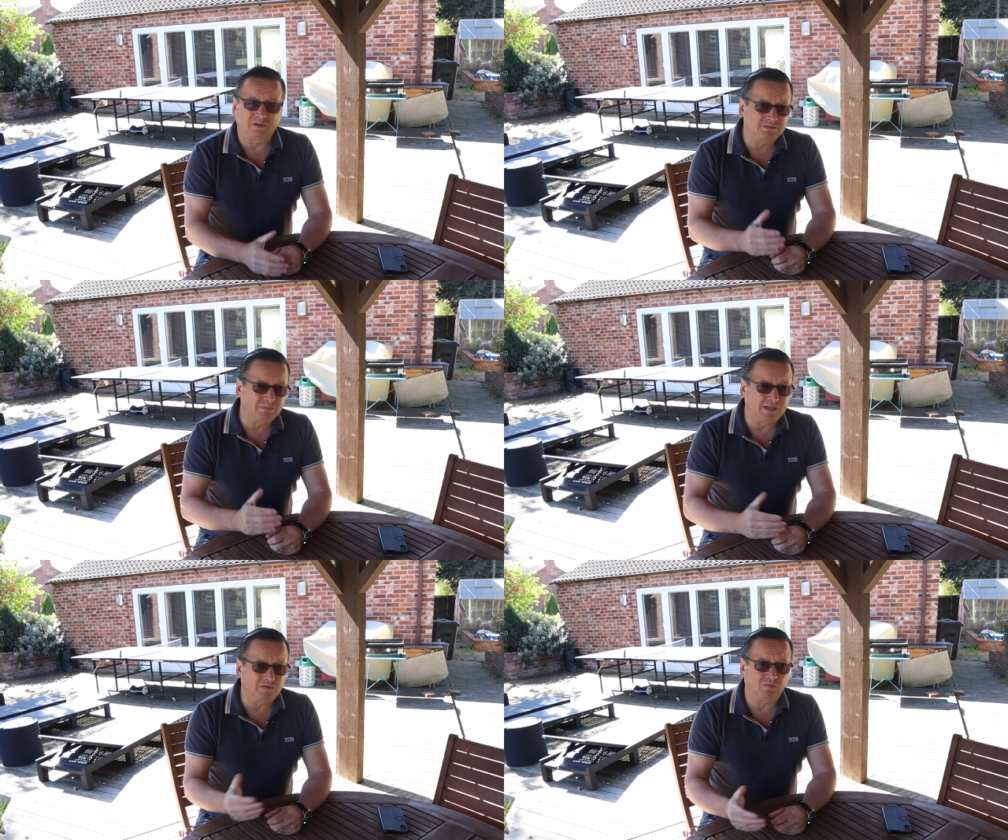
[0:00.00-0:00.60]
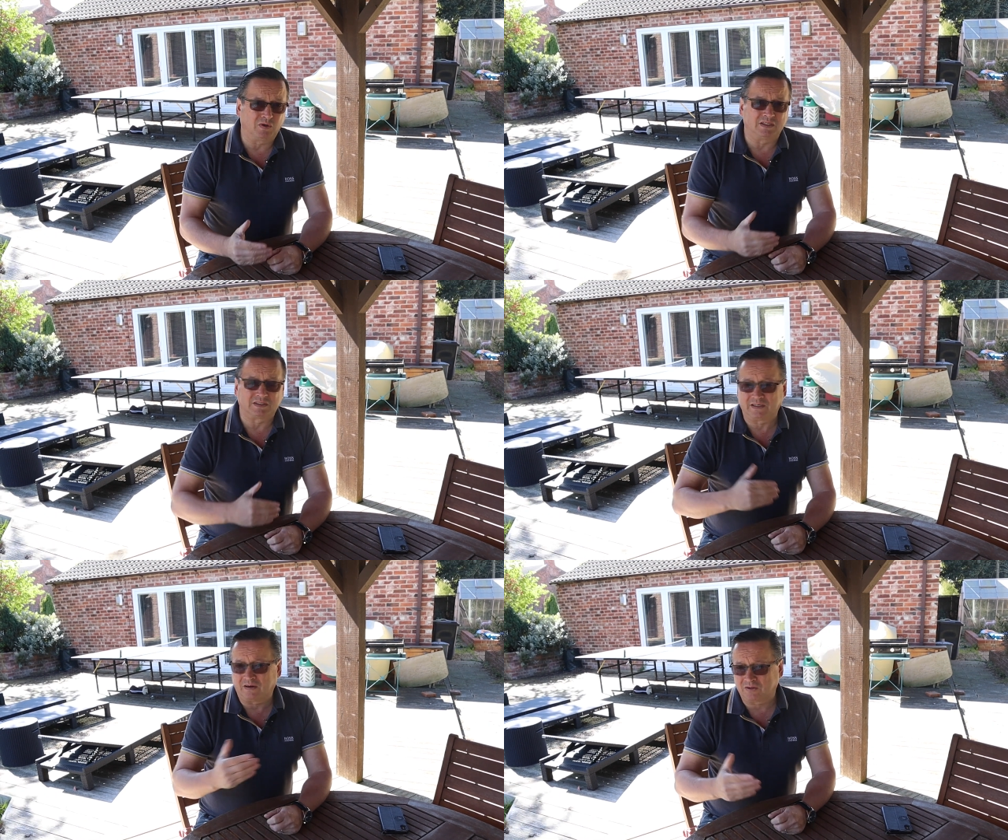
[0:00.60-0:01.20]
There's many ways,
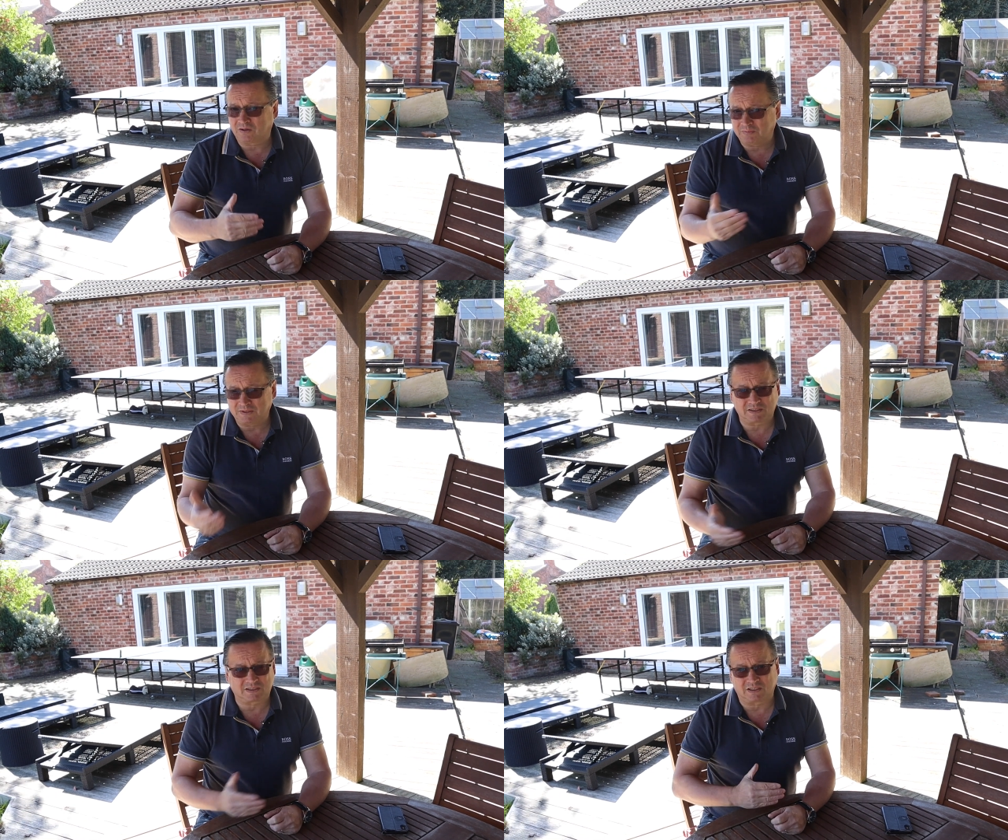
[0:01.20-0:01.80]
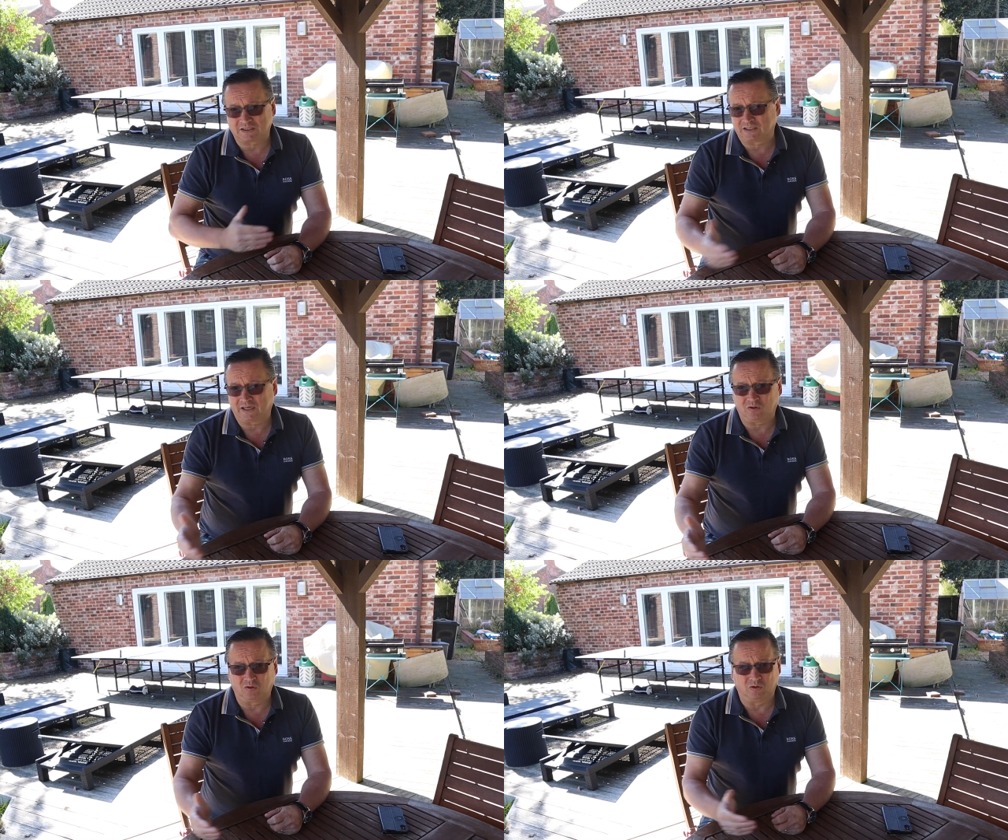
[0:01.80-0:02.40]
and I'm going to be discussing
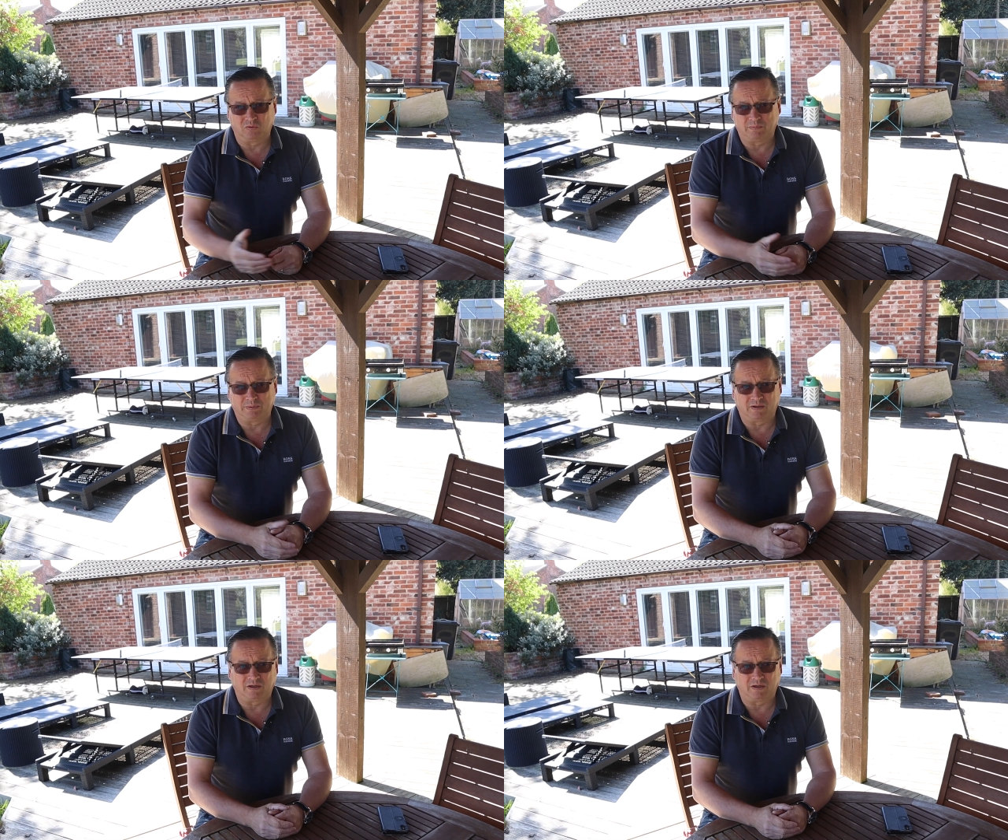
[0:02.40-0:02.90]
that on the webinar.